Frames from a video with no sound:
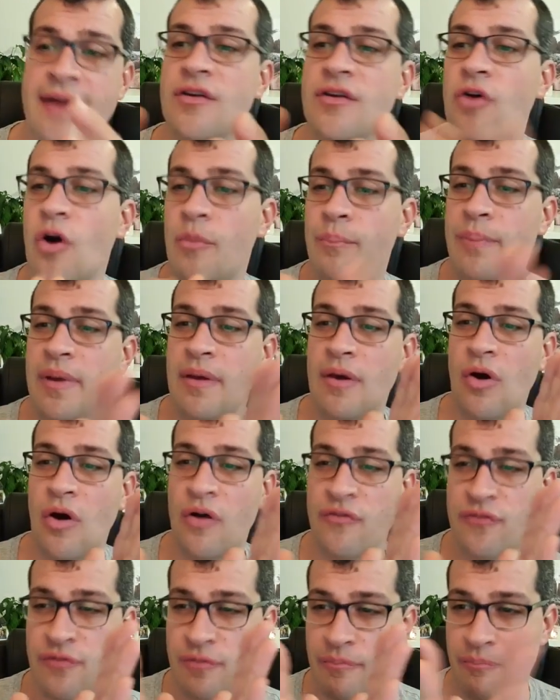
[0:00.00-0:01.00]

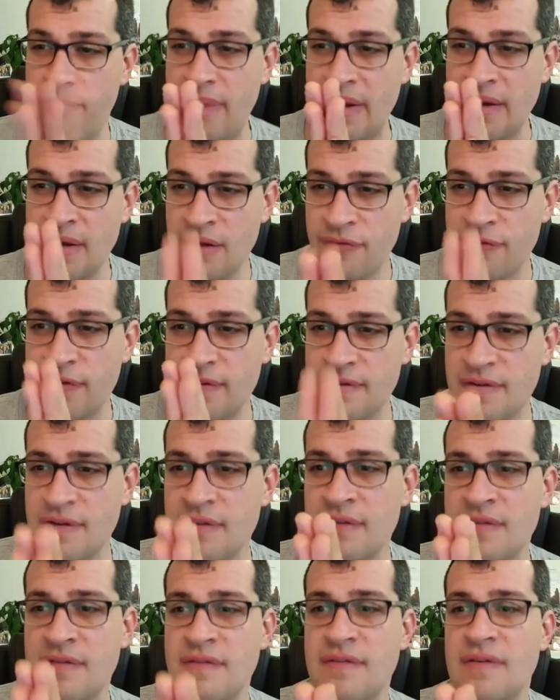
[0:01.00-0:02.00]
of
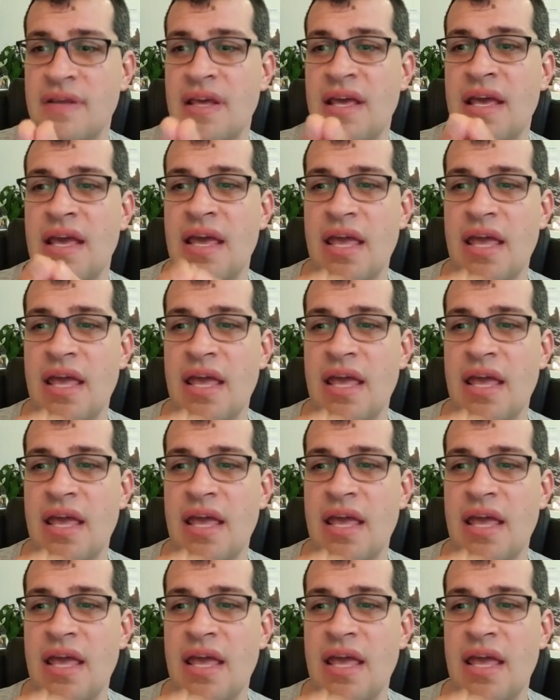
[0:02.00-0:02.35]
beneficence